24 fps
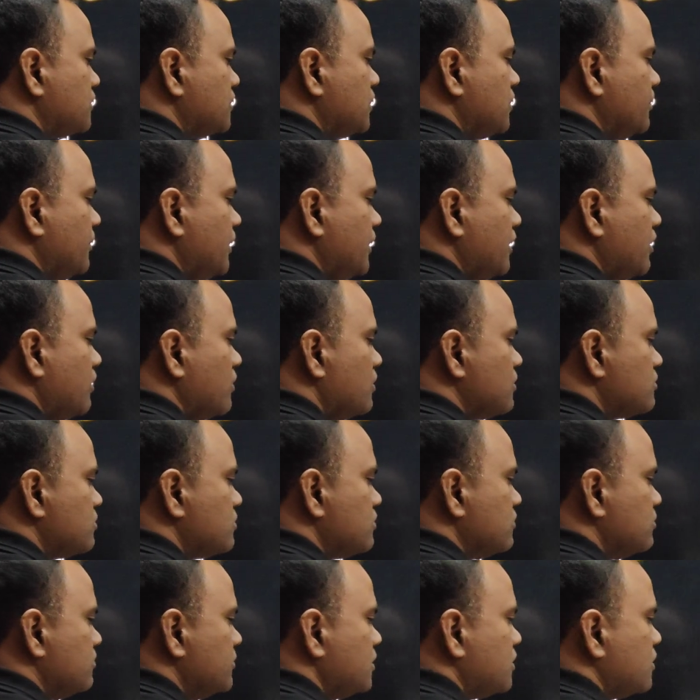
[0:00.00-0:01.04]
Amide
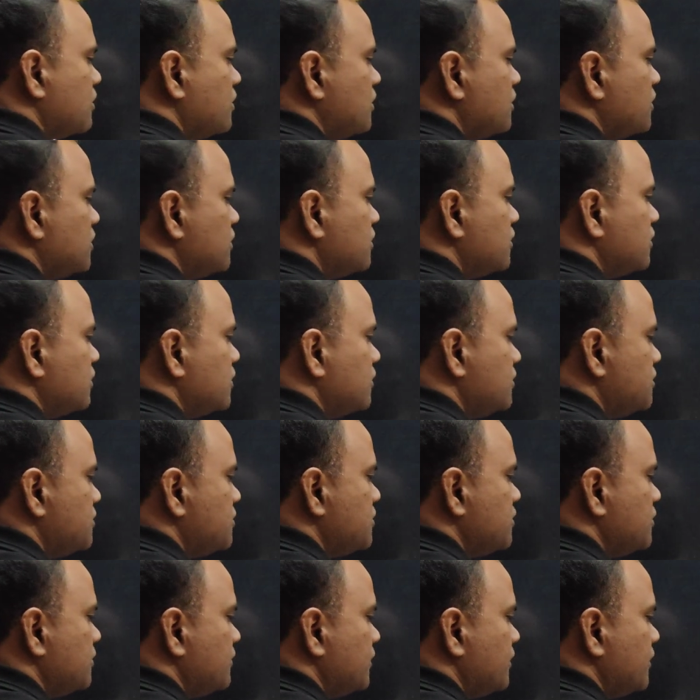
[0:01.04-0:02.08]
also, but link
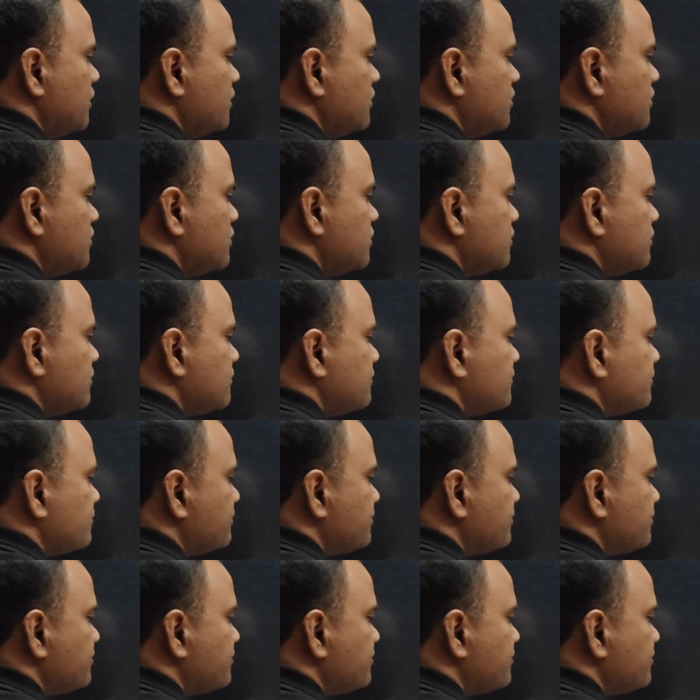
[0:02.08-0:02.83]
is different.